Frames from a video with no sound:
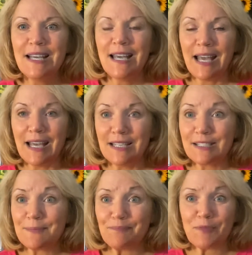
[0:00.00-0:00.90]

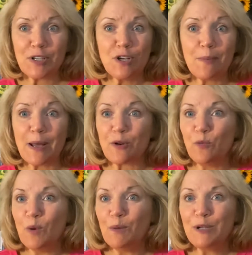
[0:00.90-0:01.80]
And no matter
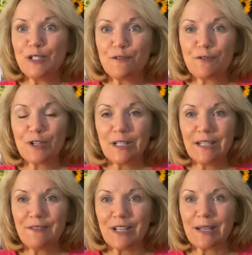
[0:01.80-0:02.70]
what we do for a
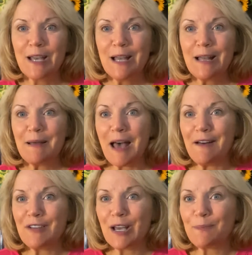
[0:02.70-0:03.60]
living,
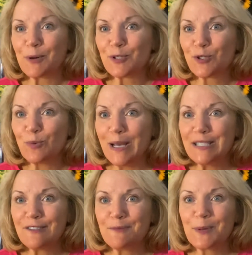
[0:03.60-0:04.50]
having a
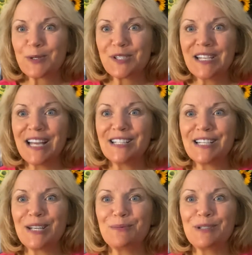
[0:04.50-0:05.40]
persuasive
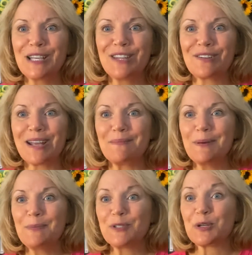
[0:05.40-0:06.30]
personality will either get
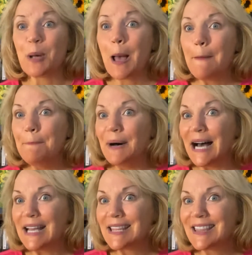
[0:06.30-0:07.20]
people to
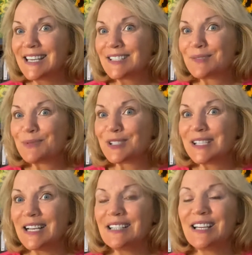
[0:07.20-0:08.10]
buy the things we're
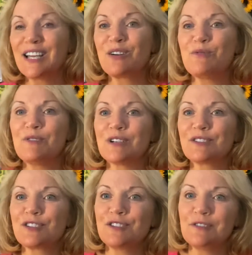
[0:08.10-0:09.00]
selling or
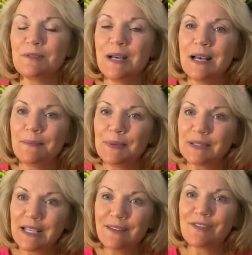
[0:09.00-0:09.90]
to
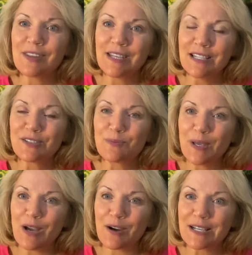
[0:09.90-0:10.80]
believe the things we
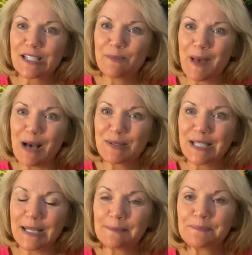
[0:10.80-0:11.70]
are
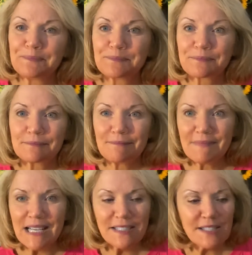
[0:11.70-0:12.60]
espousing.
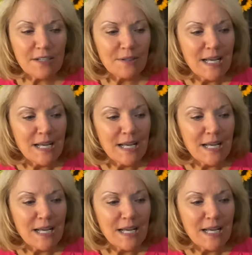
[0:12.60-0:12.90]
And so